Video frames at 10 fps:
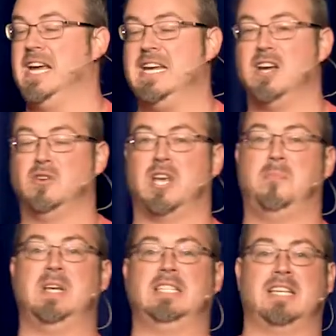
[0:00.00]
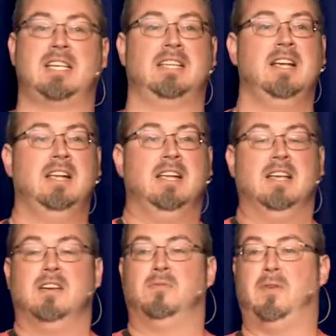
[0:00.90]
He goes up and he says,
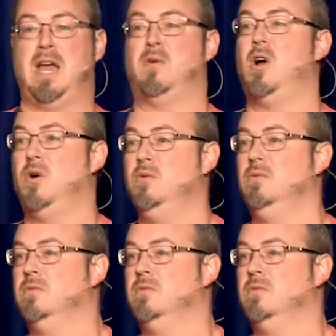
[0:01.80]
Pharaoh,